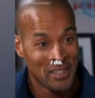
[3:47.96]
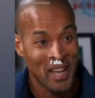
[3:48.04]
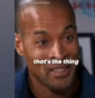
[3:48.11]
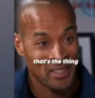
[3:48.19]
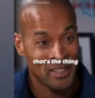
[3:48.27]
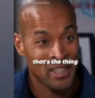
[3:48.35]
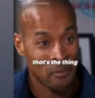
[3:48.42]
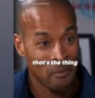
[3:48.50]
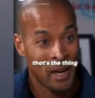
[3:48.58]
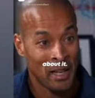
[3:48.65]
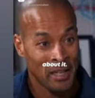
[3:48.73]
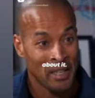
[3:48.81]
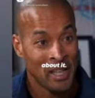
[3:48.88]
That's the thing
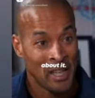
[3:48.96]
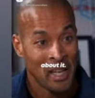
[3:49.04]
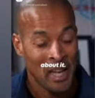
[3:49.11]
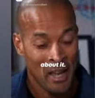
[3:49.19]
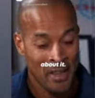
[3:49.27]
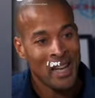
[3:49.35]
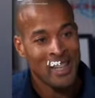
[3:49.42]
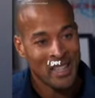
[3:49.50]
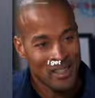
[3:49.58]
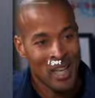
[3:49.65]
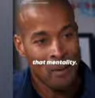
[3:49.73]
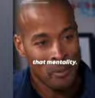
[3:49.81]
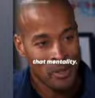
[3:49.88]
about it. I
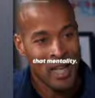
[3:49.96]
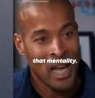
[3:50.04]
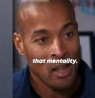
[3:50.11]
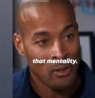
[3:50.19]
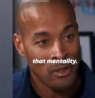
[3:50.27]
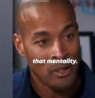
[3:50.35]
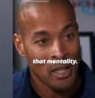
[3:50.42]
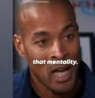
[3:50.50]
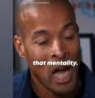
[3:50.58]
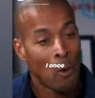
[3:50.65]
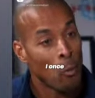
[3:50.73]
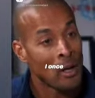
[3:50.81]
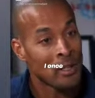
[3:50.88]
get that mentality.
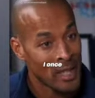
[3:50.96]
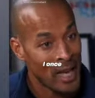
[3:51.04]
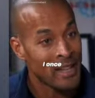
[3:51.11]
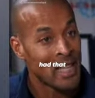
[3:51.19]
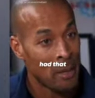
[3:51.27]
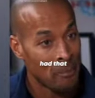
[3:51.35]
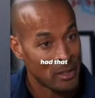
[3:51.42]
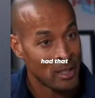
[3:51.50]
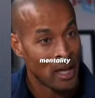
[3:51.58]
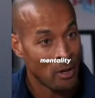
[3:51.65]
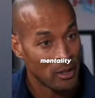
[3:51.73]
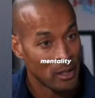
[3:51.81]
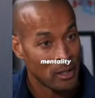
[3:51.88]
I once had that
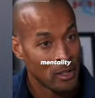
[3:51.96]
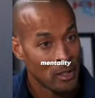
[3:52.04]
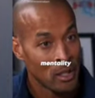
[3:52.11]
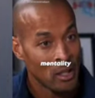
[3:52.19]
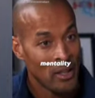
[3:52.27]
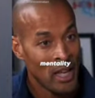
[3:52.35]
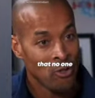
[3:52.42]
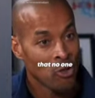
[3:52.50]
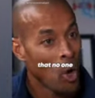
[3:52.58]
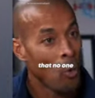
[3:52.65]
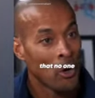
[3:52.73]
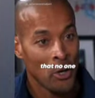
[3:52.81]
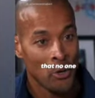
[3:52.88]
mentality that
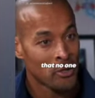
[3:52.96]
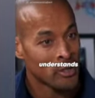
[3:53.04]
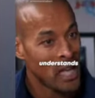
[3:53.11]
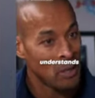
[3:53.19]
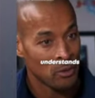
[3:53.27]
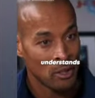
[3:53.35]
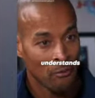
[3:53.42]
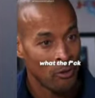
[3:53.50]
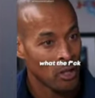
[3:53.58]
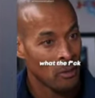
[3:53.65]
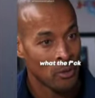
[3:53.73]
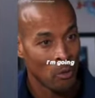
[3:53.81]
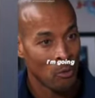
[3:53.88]
no one understands what the
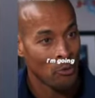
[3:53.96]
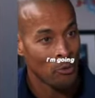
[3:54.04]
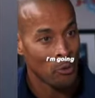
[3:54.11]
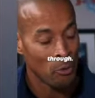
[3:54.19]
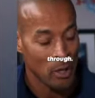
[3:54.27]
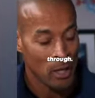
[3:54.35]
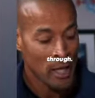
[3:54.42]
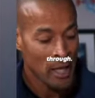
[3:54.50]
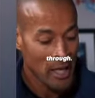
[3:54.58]
fuck I'm going through.